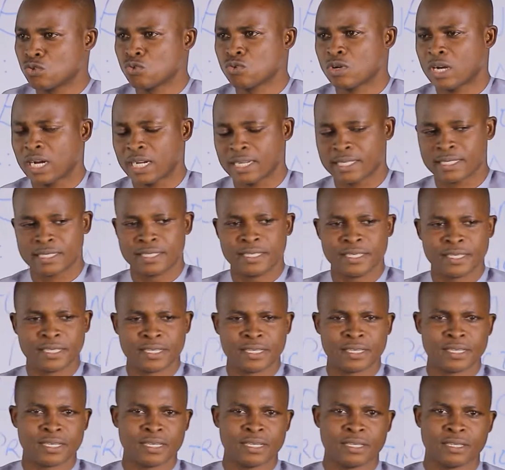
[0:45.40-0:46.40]
look at
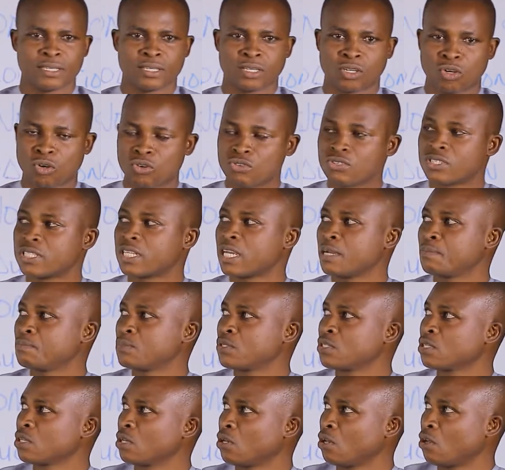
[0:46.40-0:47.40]
the
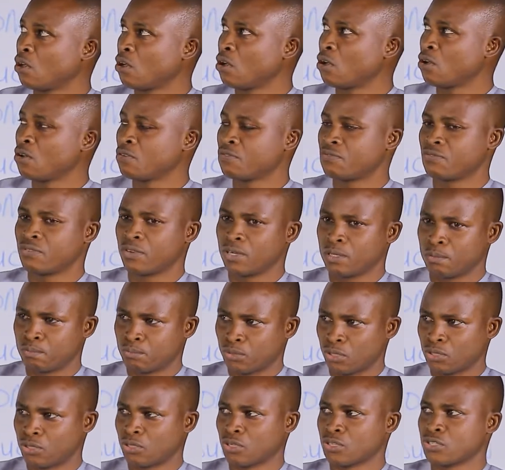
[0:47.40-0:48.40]
concept of
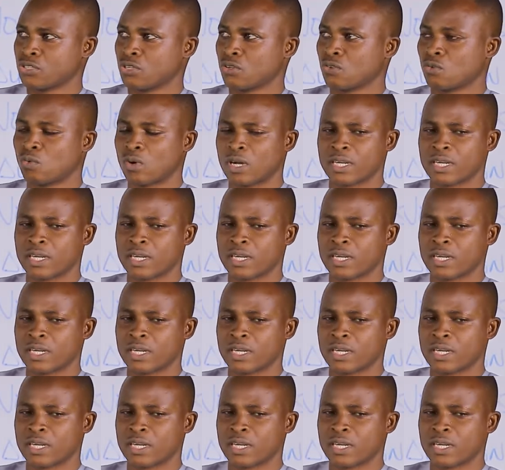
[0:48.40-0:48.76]
production,